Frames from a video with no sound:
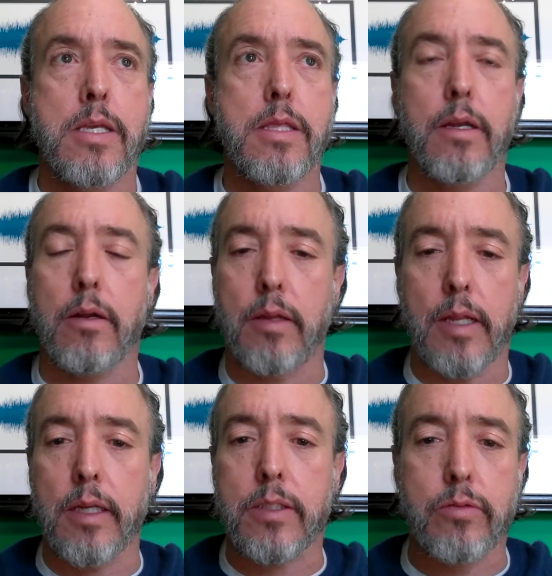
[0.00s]
they're
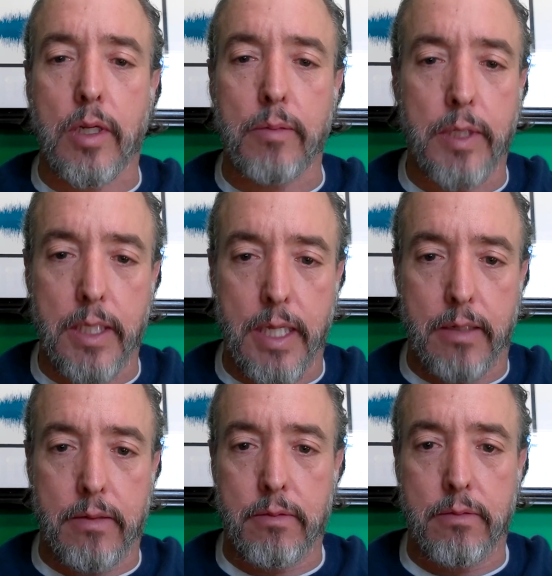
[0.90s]
inextricably
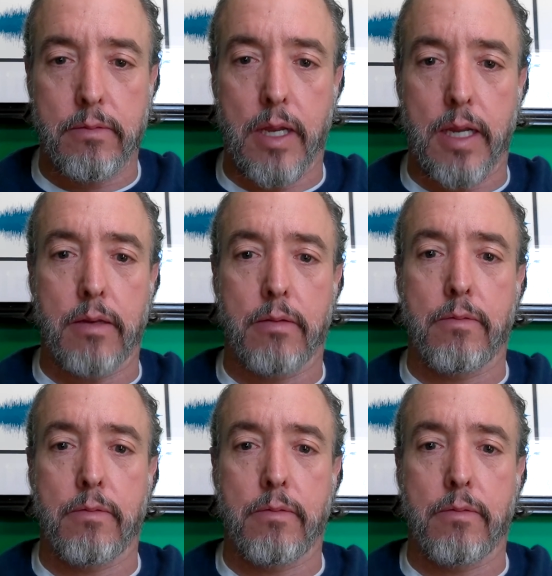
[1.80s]
linked, right?